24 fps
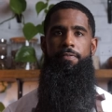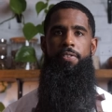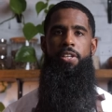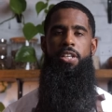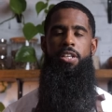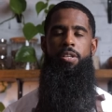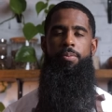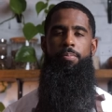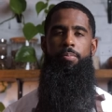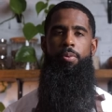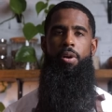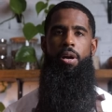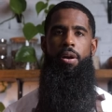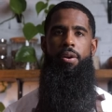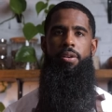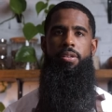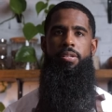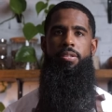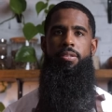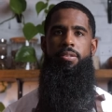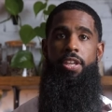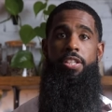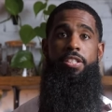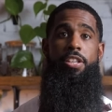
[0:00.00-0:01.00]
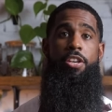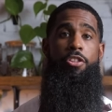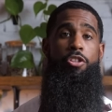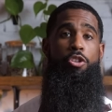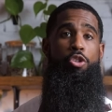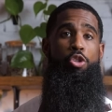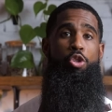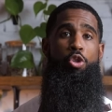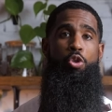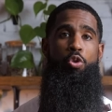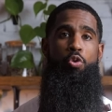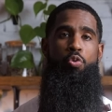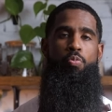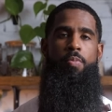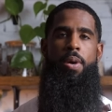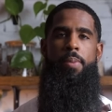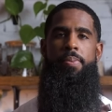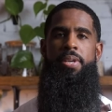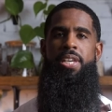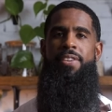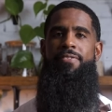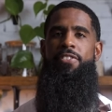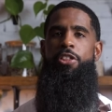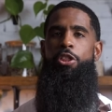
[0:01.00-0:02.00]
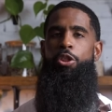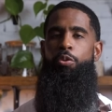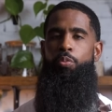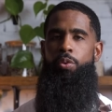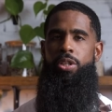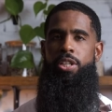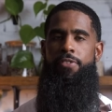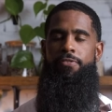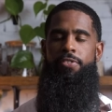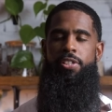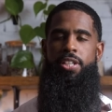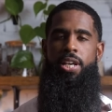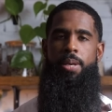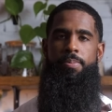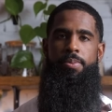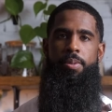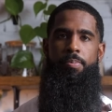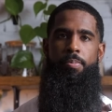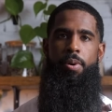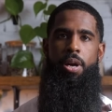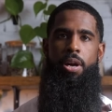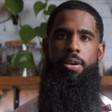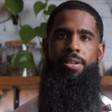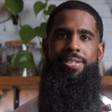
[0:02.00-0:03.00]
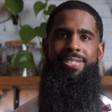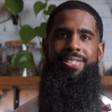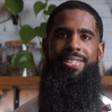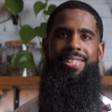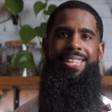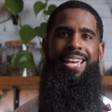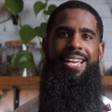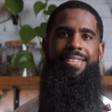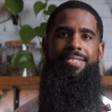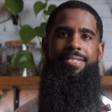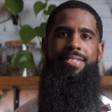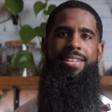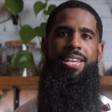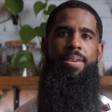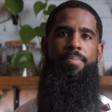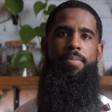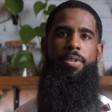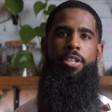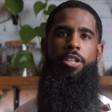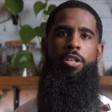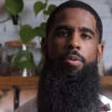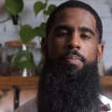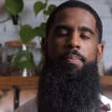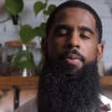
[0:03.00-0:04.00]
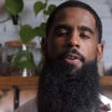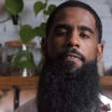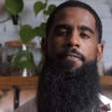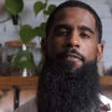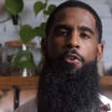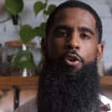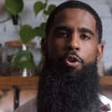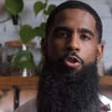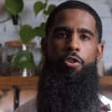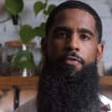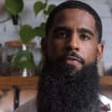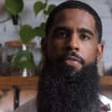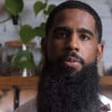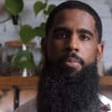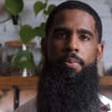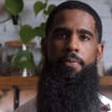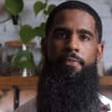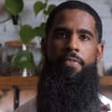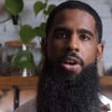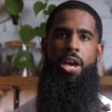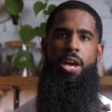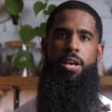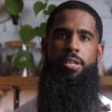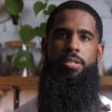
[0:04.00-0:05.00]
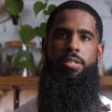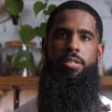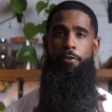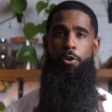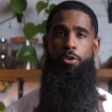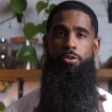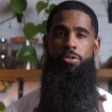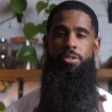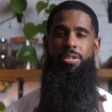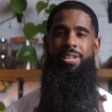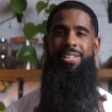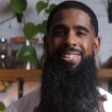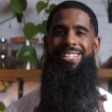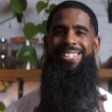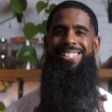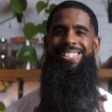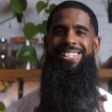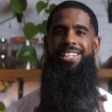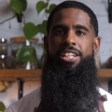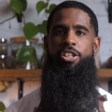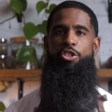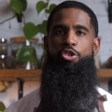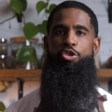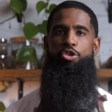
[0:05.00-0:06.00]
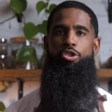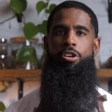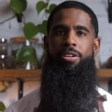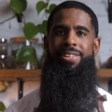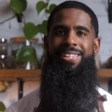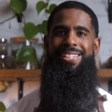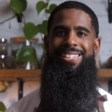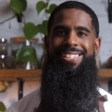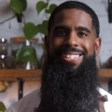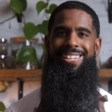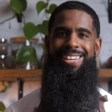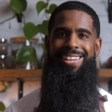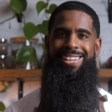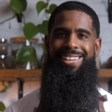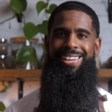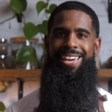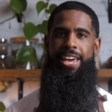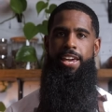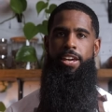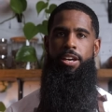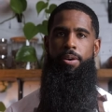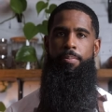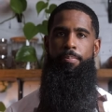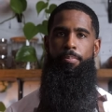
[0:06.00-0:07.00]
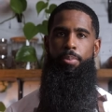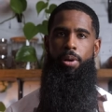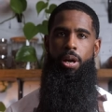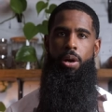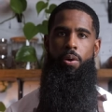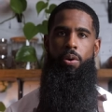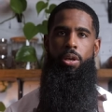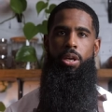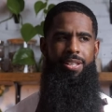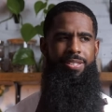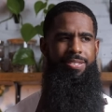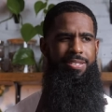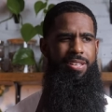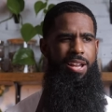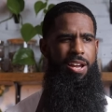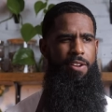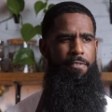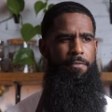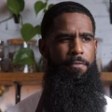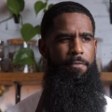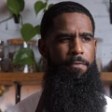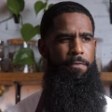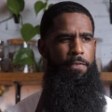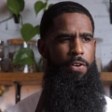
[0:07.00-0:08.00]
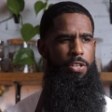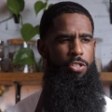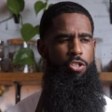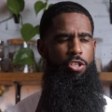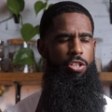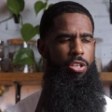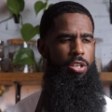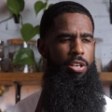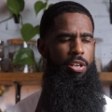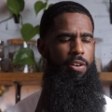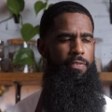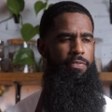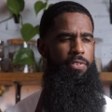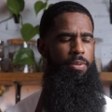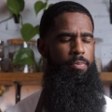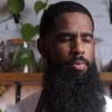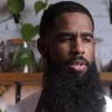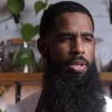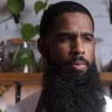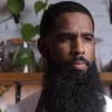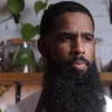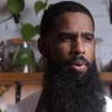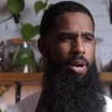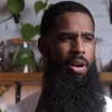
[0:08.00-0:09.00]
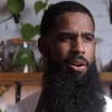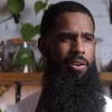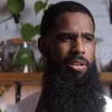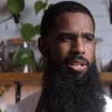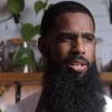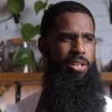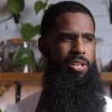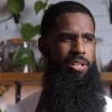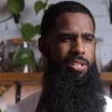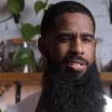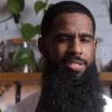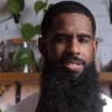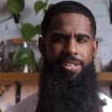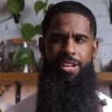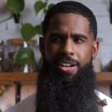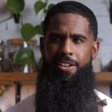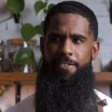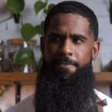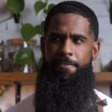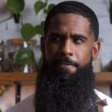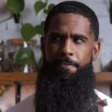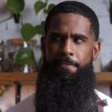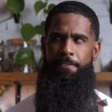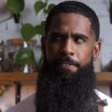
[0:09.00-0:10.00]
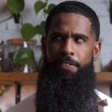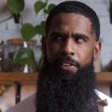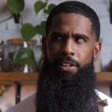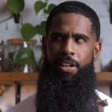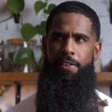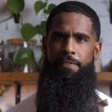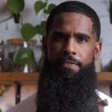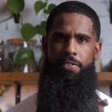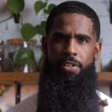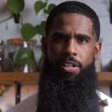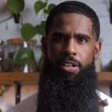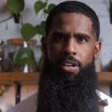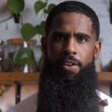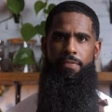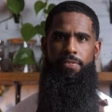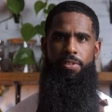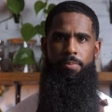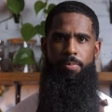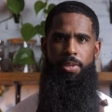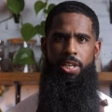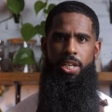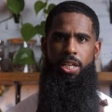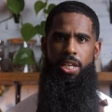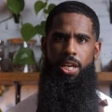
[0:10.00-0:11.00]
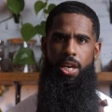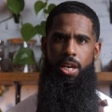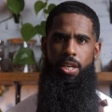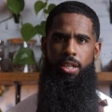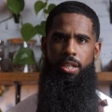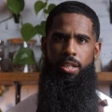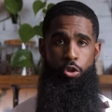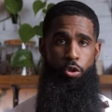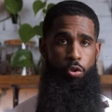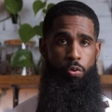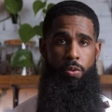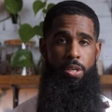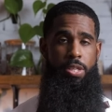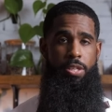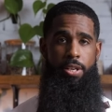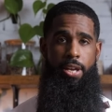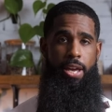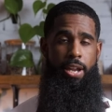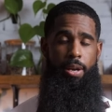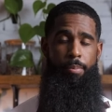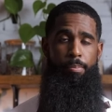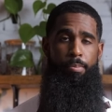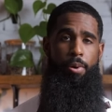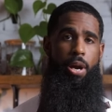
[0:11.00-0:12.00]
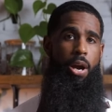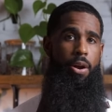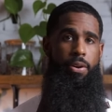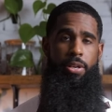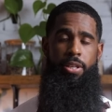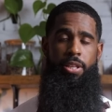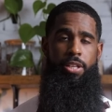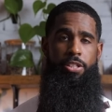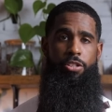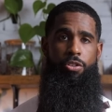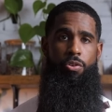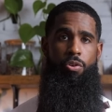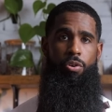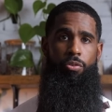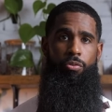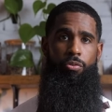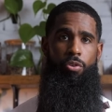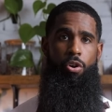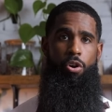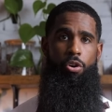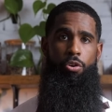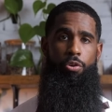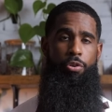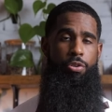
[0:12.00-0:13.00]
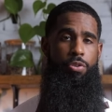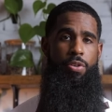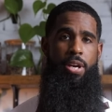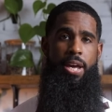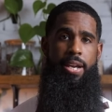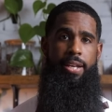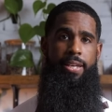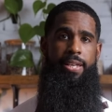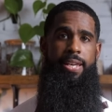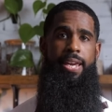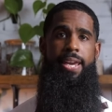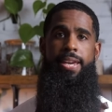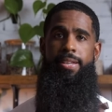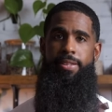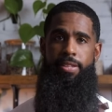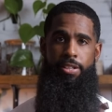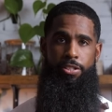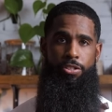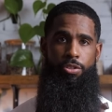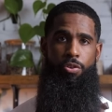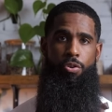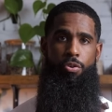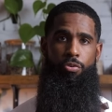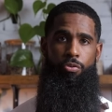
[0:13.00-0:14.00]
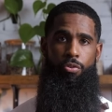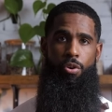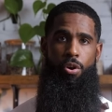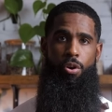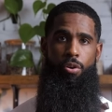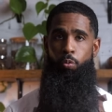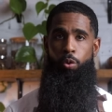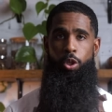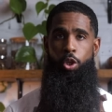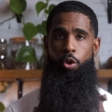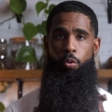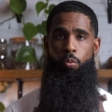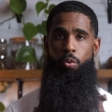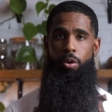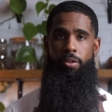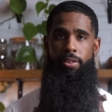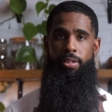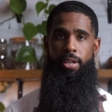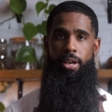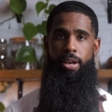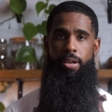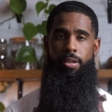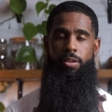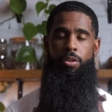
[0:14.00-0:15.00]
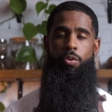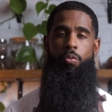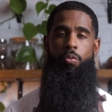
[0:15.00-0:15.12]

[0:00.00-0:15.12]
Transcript: Vegan brownies. They say there's two, maybe even three different types of brownies, and that statement can be further from the facts. First, let's deconstruct this cake brownie. It's not fudgy enough to be a brownie, and it's not fluffy enough to be a cake. So you either got a brownie that's gone wrong, or you got a cake that's gone wrong. We don't want that.